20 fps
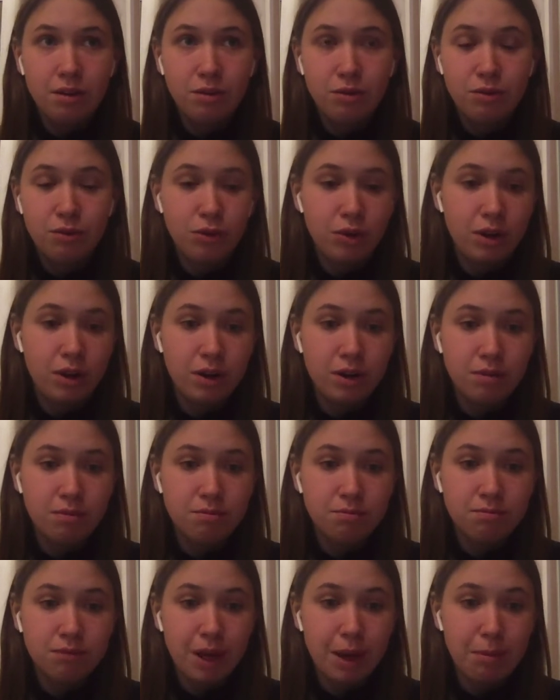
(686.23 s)
for
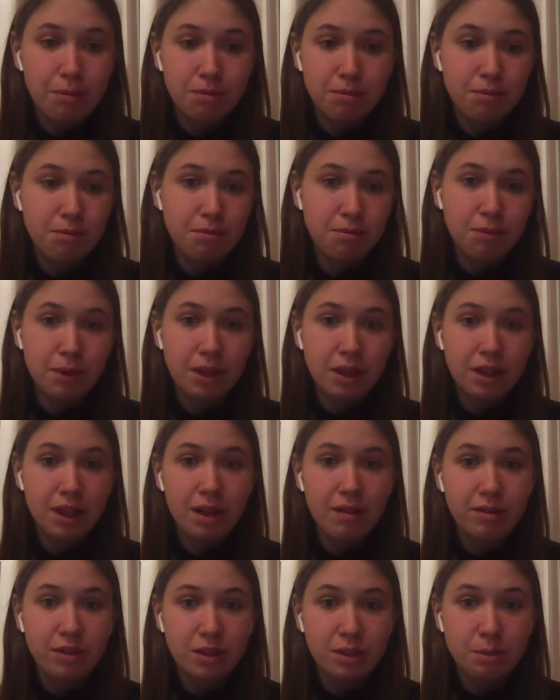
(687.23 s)
a
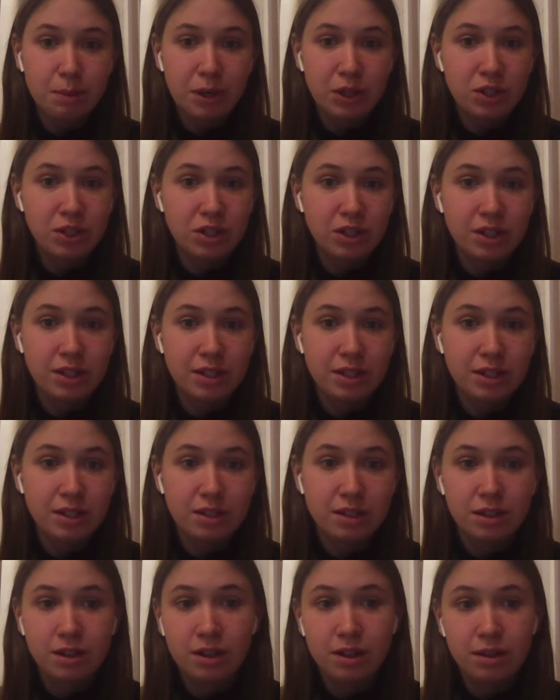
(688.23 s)
mid-level
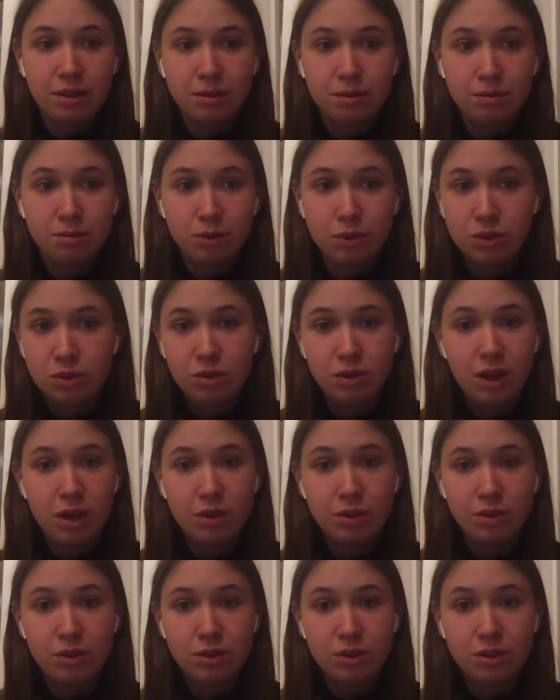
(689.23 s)
specialist,
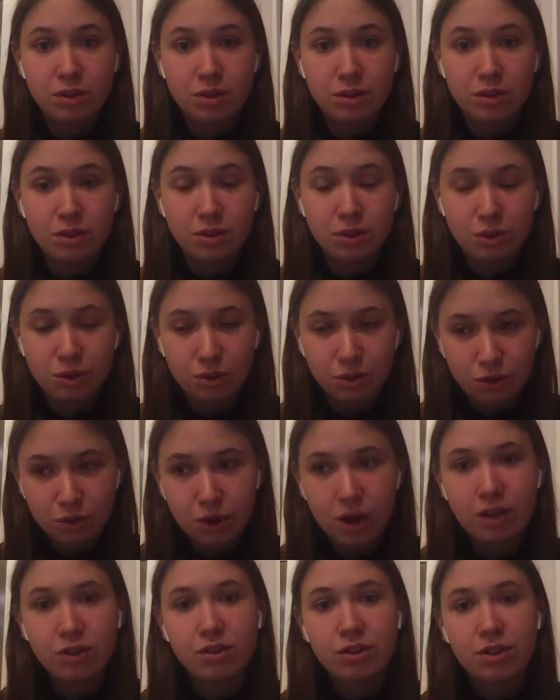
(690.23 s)

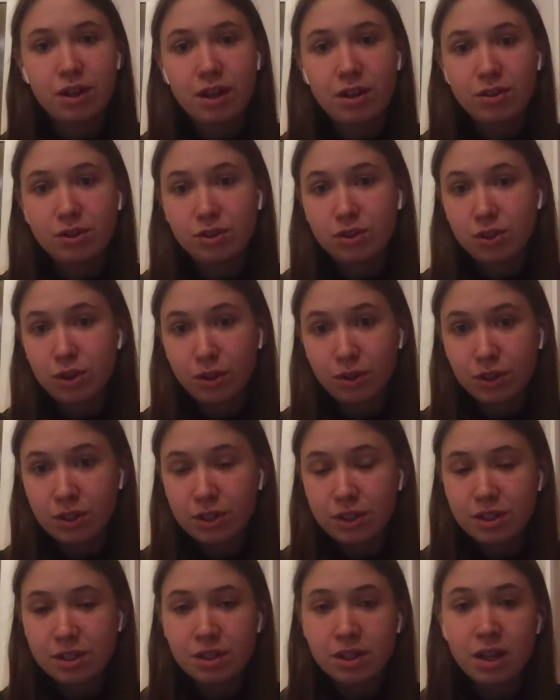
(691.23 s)

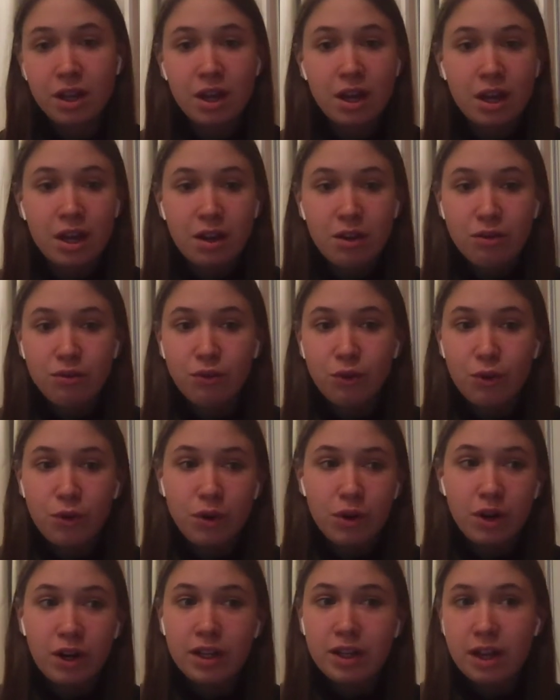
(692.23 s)
$200,000.
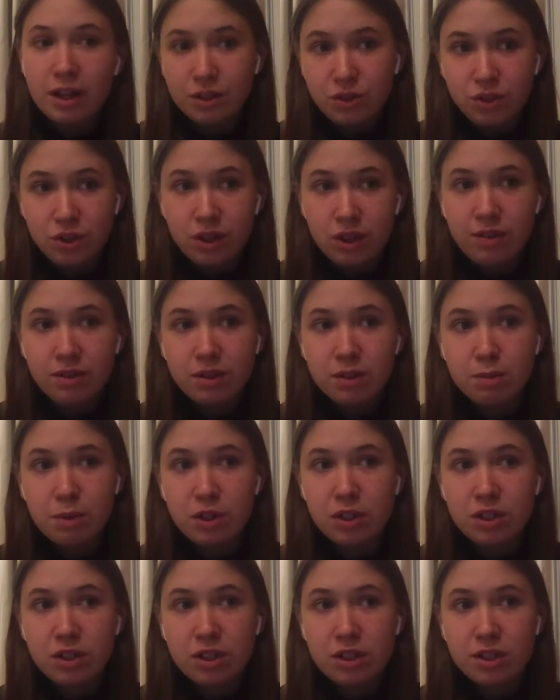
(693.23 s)
For an entry-level
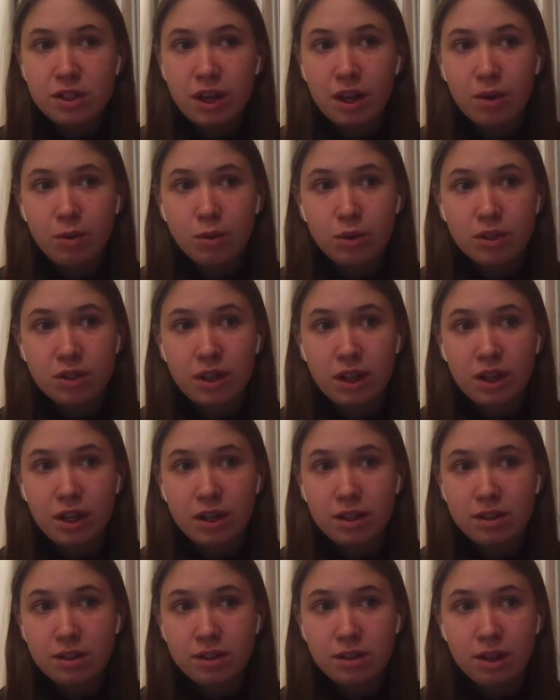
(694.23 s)
specialist, I would say
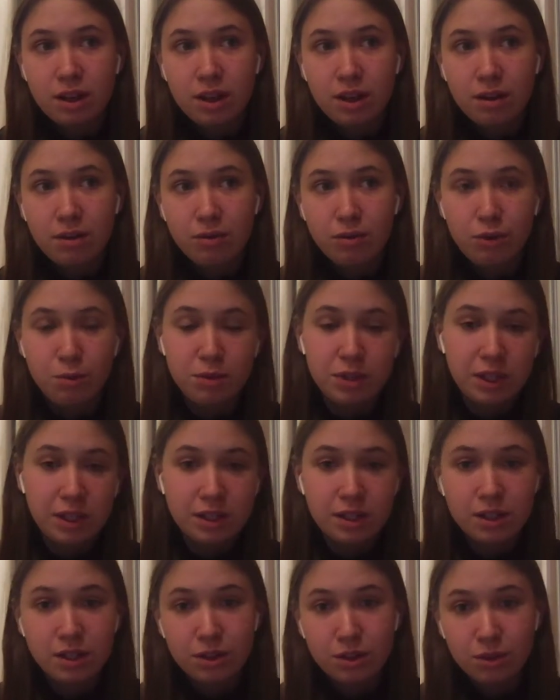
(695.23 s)
it's from
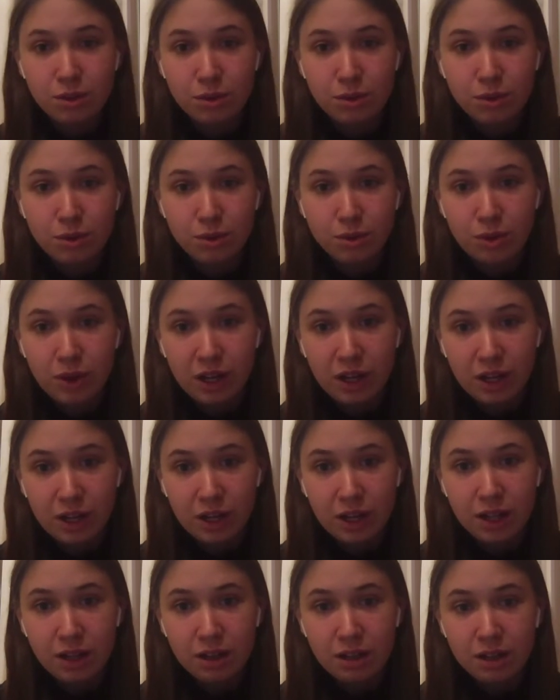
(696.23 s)
60 to 80.